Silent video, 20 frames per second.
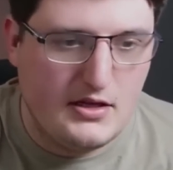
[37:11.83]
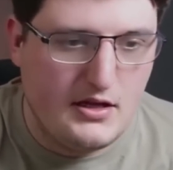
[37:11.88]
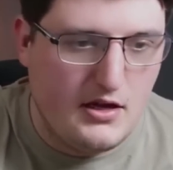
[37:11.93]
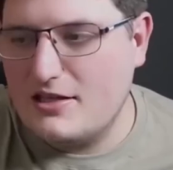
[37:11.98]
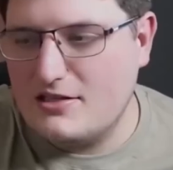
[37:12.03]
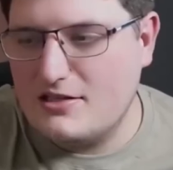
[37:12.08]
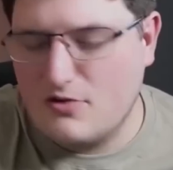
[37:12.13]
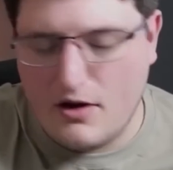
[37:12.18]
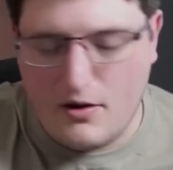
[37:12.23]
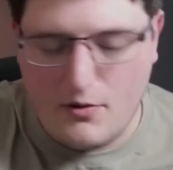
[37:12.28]

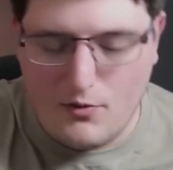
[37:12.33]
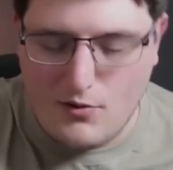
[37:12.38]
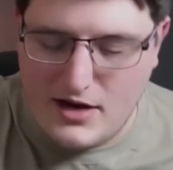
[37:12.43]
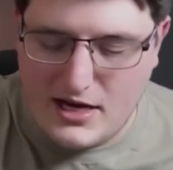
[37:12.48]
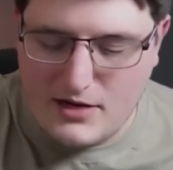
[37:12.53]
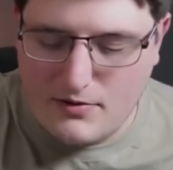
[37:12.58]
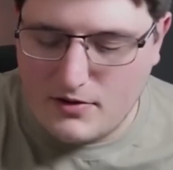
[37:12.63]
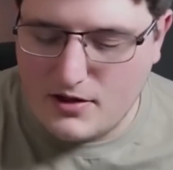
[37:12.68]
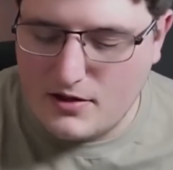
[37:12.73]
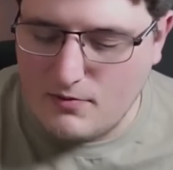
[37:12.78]
It's quite a
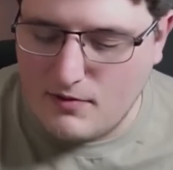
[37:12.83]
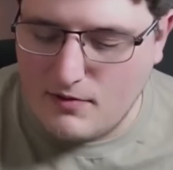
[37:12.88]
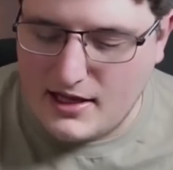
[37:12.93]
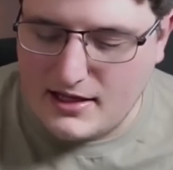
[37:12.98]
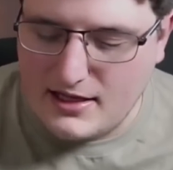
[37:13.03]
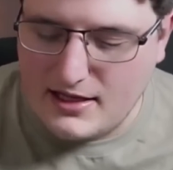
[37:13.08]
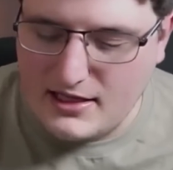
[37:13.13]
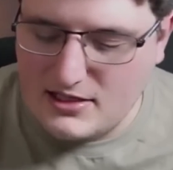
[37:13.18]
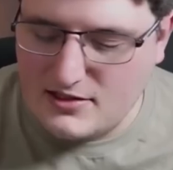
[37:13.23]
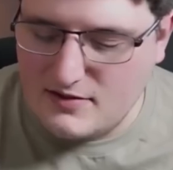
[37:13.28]
weird one
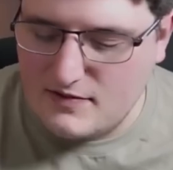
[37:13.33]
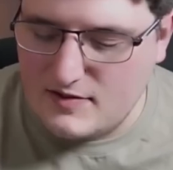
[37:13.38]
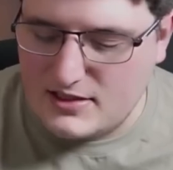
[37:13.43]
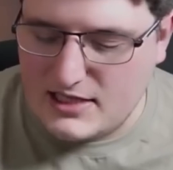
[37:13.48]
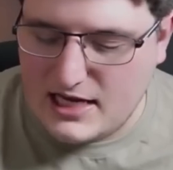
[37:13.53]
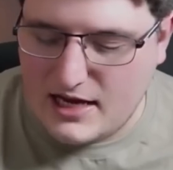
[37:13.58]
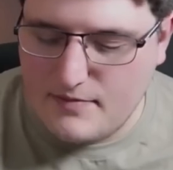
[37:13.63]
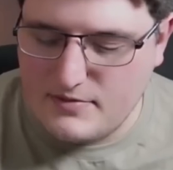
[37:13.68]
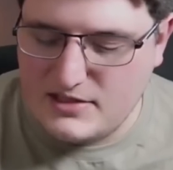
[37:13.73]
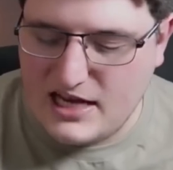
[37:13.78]
where the Legion of the
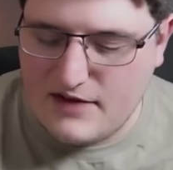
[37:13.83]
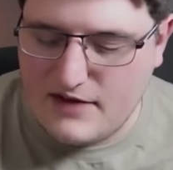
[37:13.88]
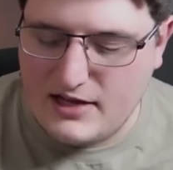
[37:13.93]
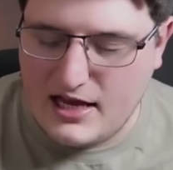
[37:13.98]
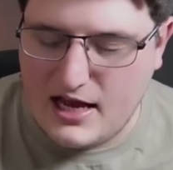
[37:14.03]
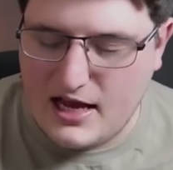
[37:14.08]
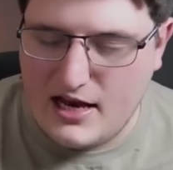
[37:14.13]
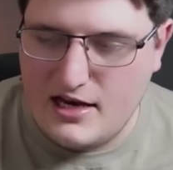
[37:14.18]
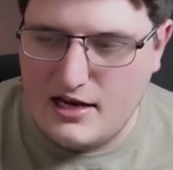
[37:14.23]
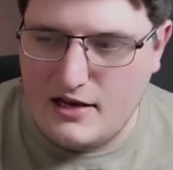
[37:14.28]
Damned haven't
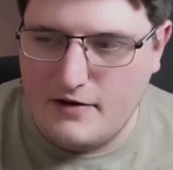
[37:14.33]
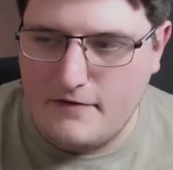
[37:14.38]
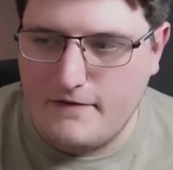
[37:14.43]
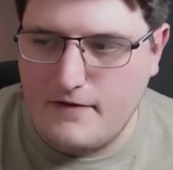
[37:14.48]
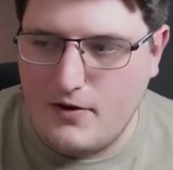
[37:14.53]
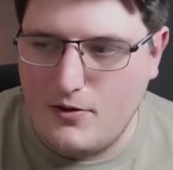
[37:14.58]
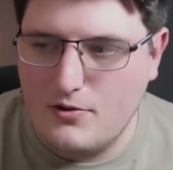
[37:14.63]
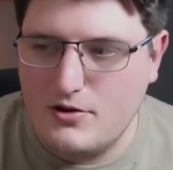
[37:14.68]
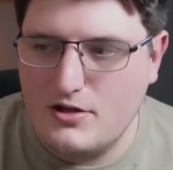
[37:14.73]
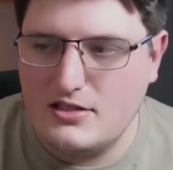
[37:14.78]
had any
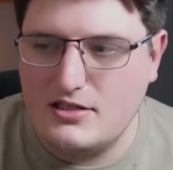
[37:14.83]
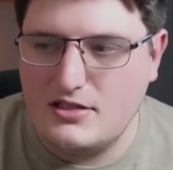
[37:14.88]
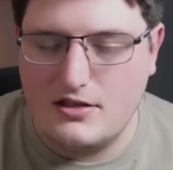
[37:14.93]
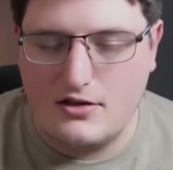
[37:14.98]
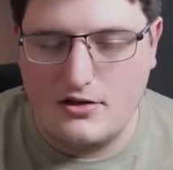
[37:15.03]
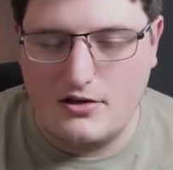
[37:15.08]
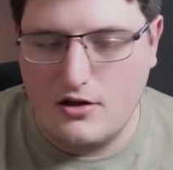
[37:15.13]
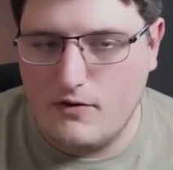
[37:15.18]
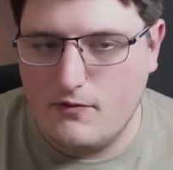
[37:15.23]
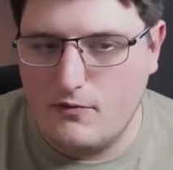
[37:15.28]
focus in
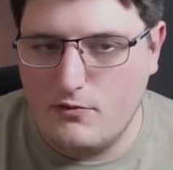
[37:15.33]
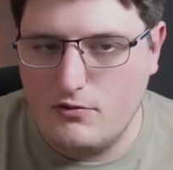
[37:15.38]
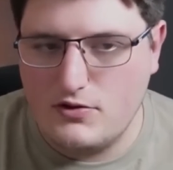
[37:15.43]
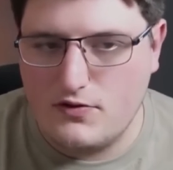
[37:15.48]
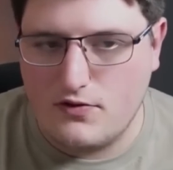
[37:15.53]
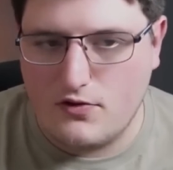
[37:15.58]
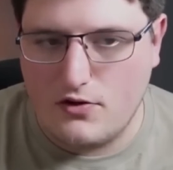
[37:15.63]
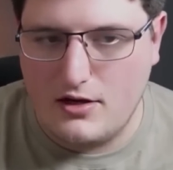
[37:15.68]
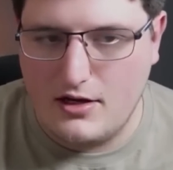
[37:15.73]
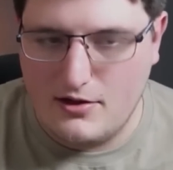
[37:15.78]
the novels
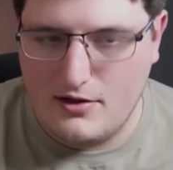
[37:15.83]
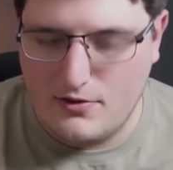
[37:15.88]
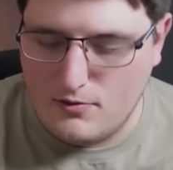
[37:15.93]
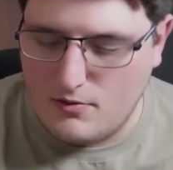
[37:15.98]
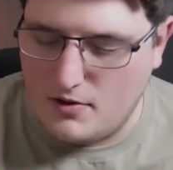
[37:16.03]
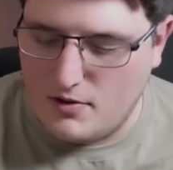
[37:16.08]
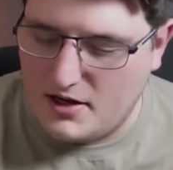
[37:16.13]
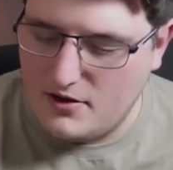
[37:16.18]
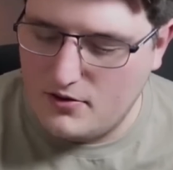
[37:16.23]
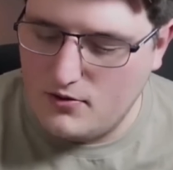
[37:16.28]
for a little
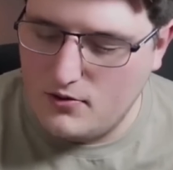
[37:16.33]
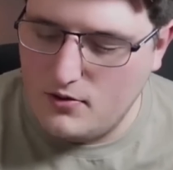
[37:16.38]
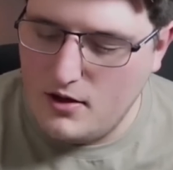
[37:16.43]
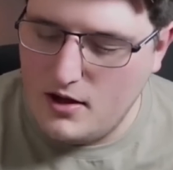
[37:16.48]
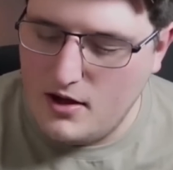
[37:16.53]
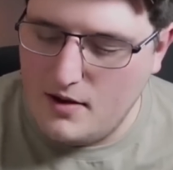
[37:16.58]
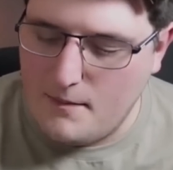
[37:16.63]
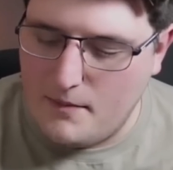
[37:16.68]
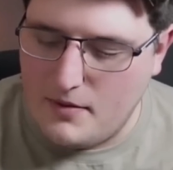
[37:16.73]
while,